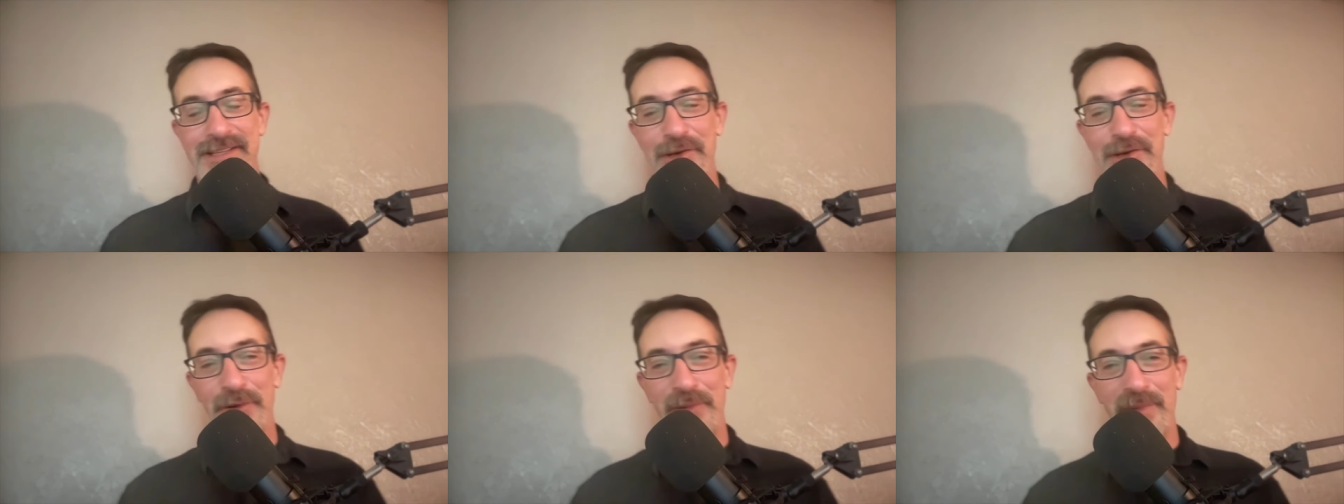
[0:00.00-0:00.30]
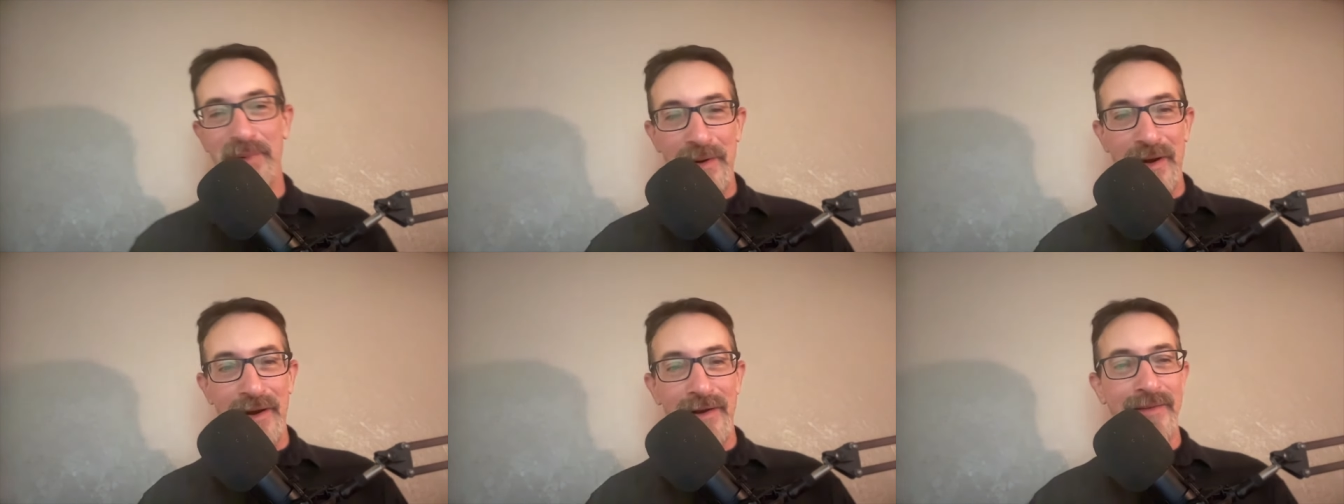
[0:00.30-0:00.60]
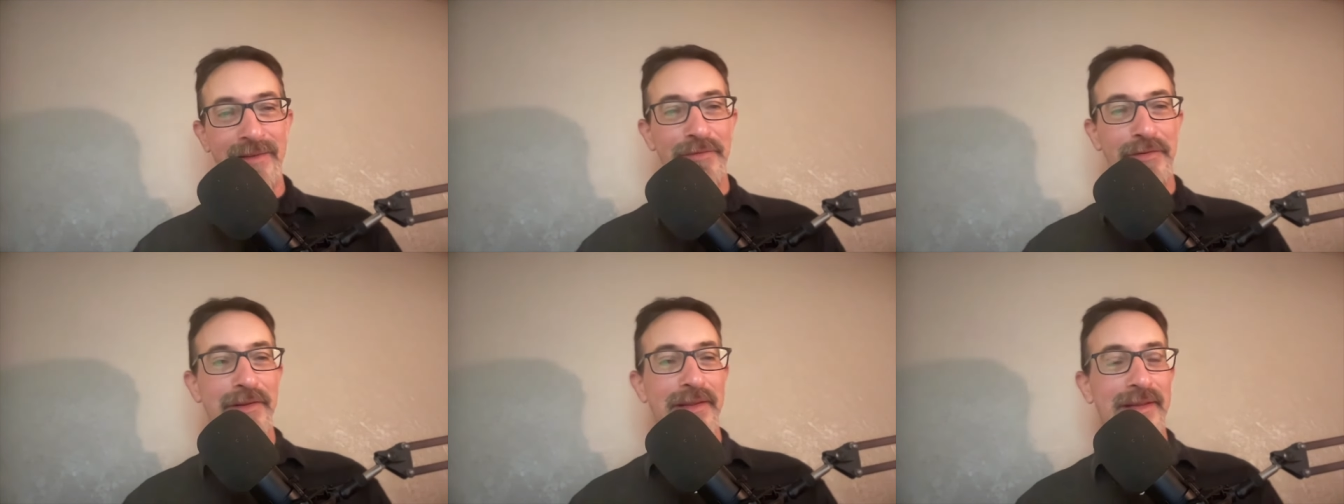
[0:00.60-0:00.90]
you know
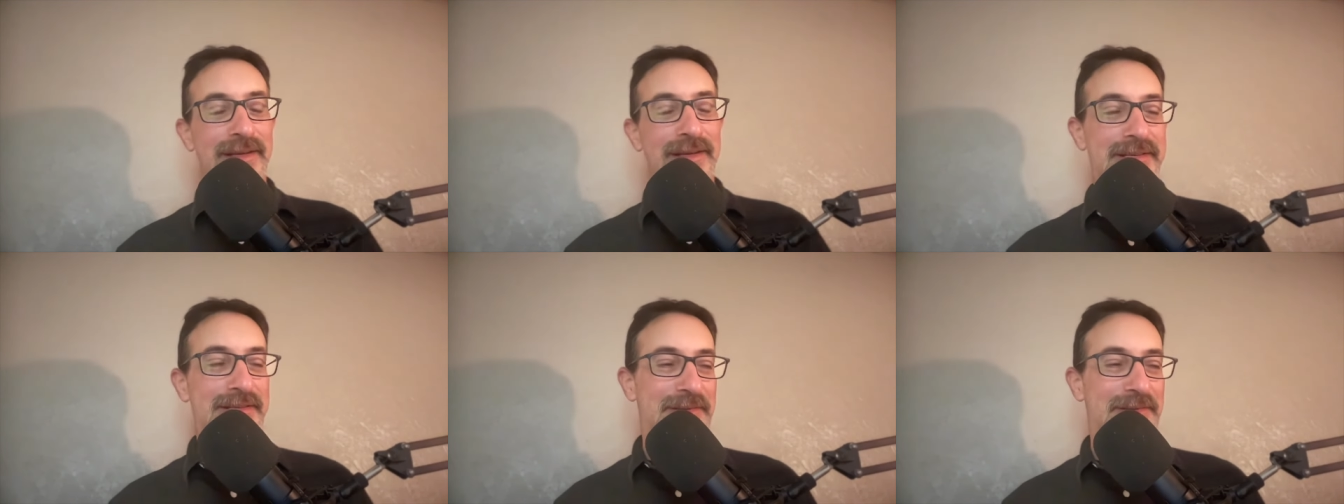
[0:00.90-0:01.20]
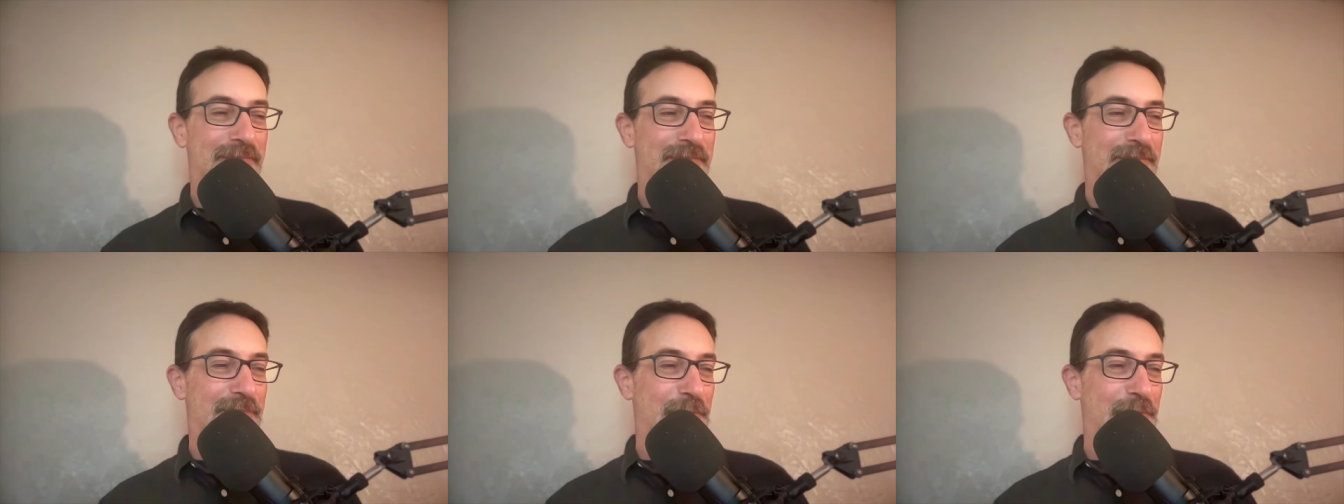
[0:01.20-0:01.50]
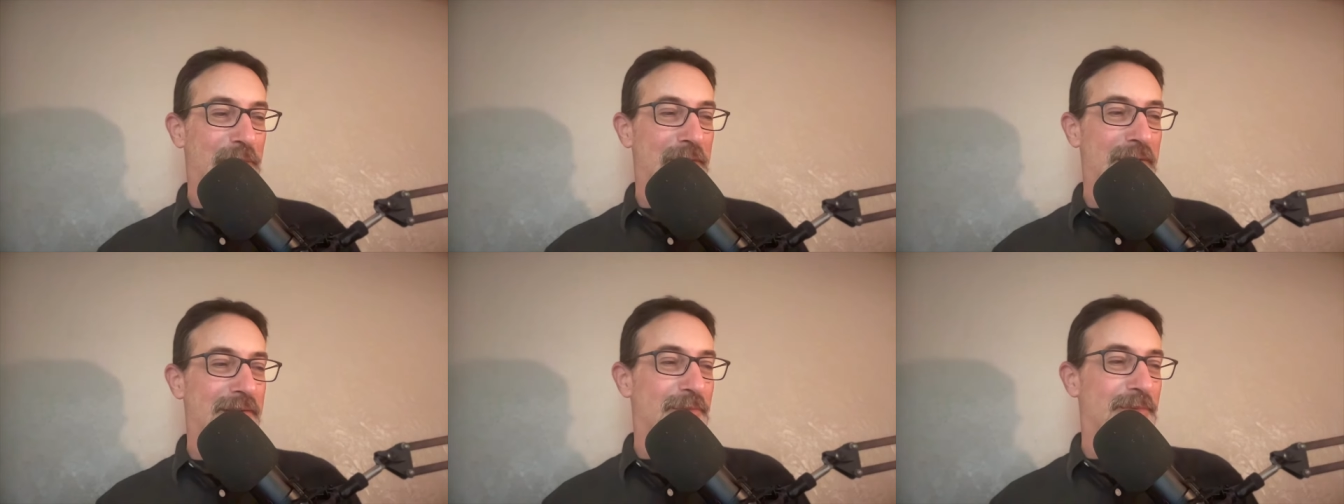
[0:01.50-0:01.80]
preparing for this we,